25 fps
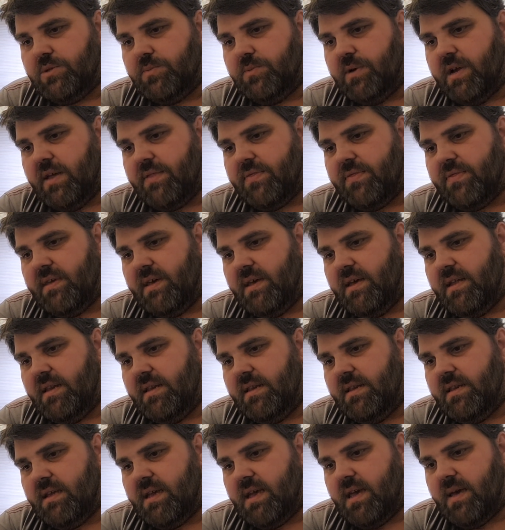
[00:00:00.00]
breath.
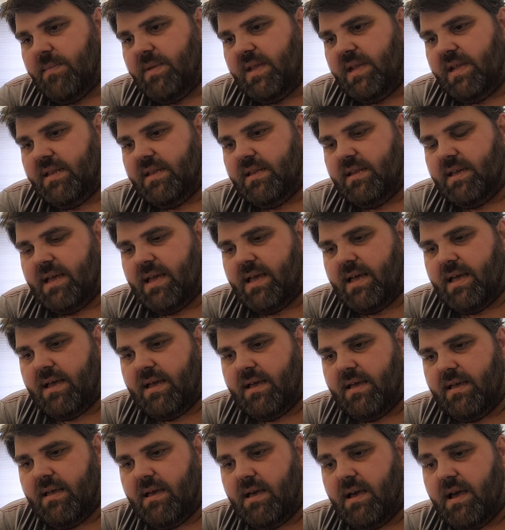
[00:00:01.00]
And I mean,
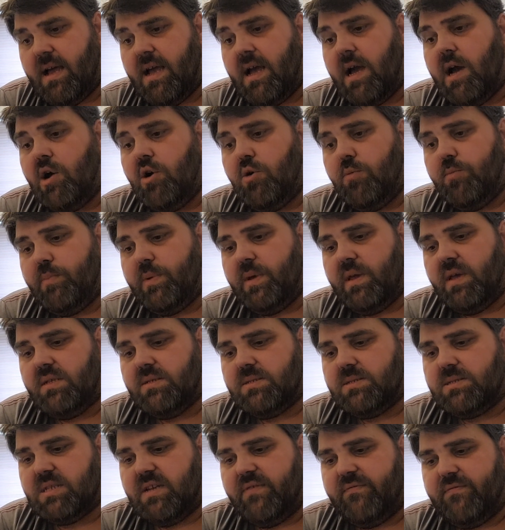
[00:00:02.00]
I hope
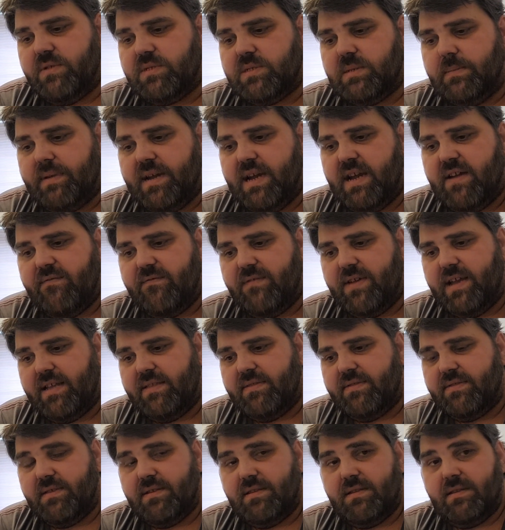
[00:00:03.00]
it suffers a better
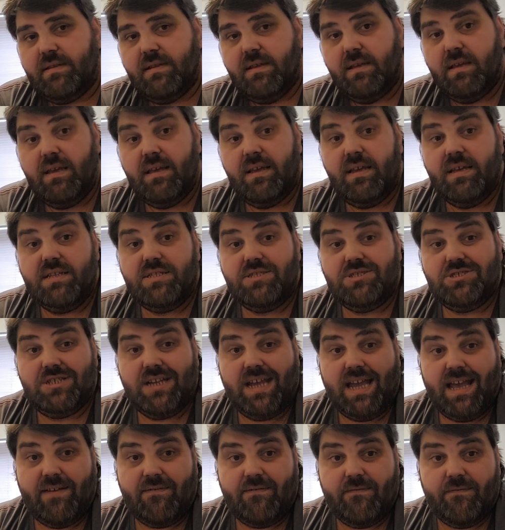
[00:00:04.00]
fate than
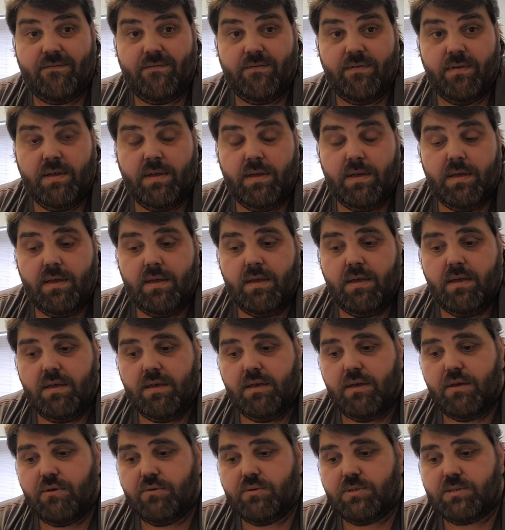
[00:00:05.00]
Jeff,
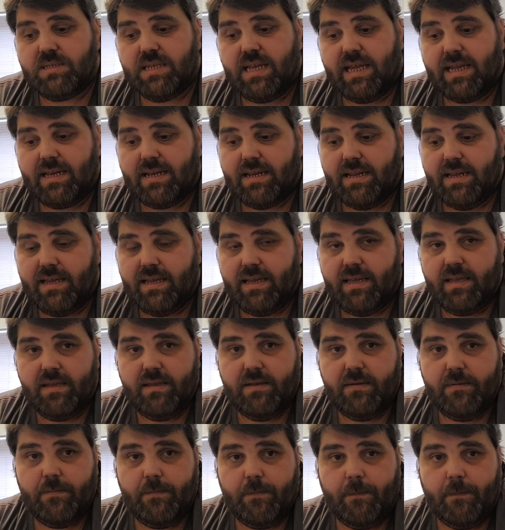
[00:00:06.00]
who sadly,